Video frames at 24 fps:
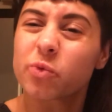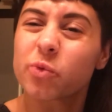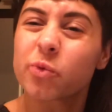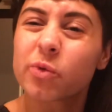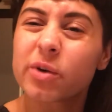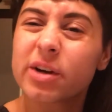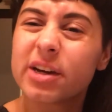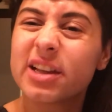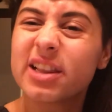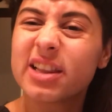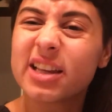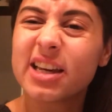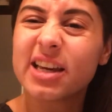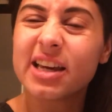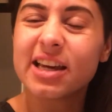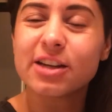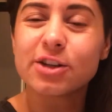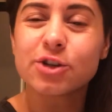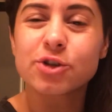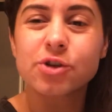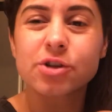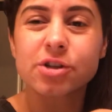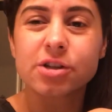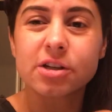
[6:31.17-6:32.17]
really
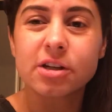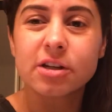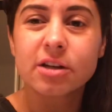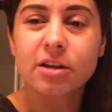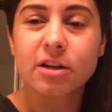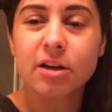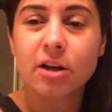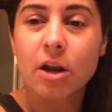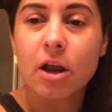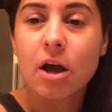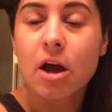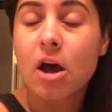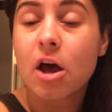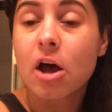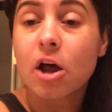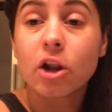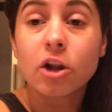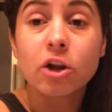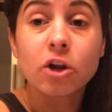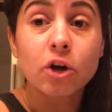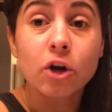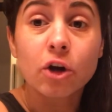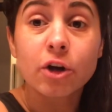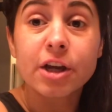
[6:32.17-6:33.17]
interested in
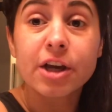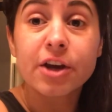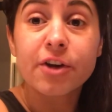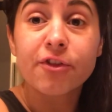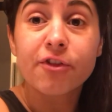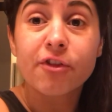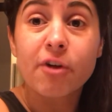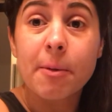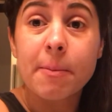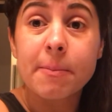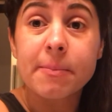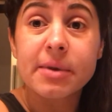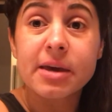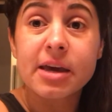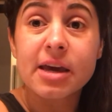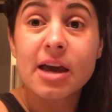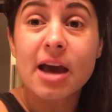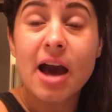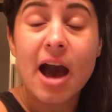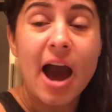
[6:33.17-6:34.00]
learning from me,